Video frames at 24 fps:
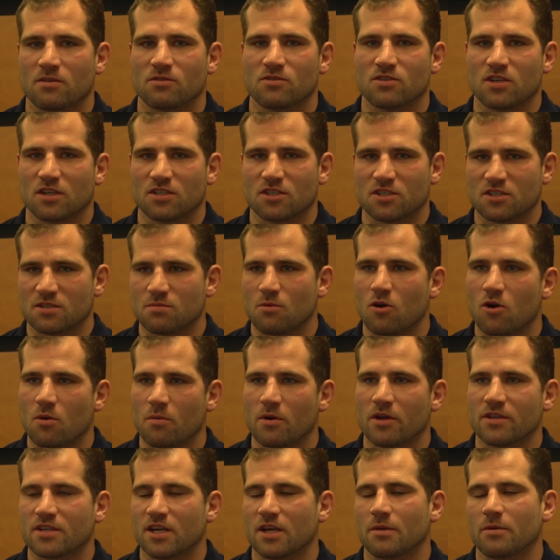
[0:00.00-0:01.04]
such a small
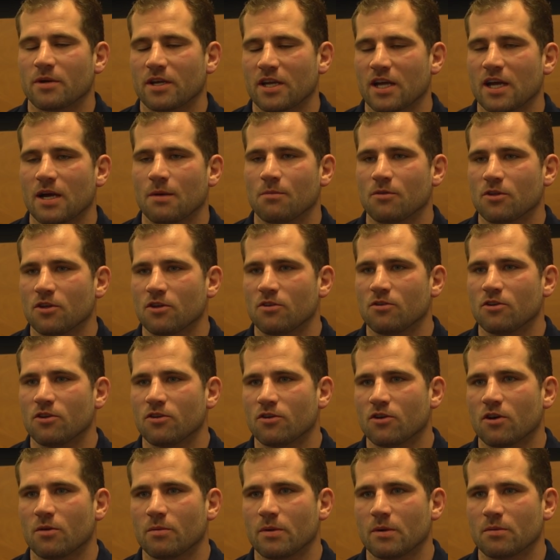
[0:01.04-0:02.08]
amount of time in camp that
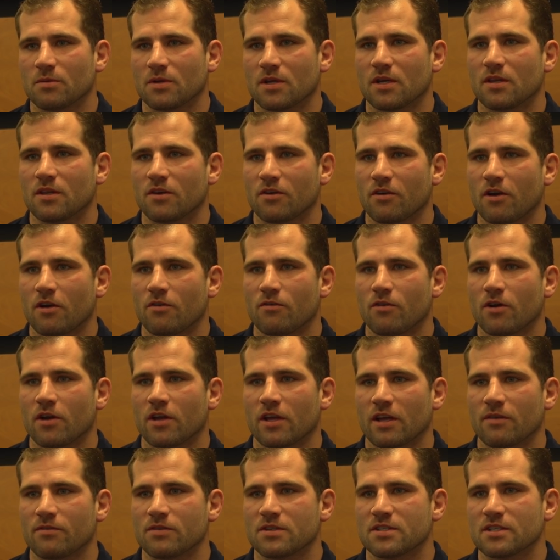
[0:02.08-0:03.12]
you've got to be able to hit the ground
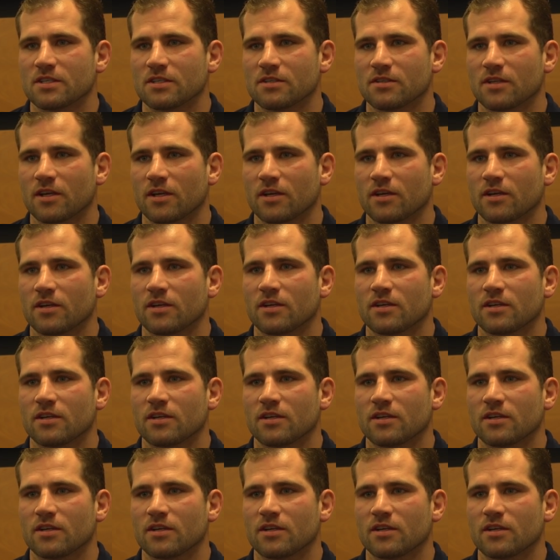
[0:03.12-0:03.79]
running every single day.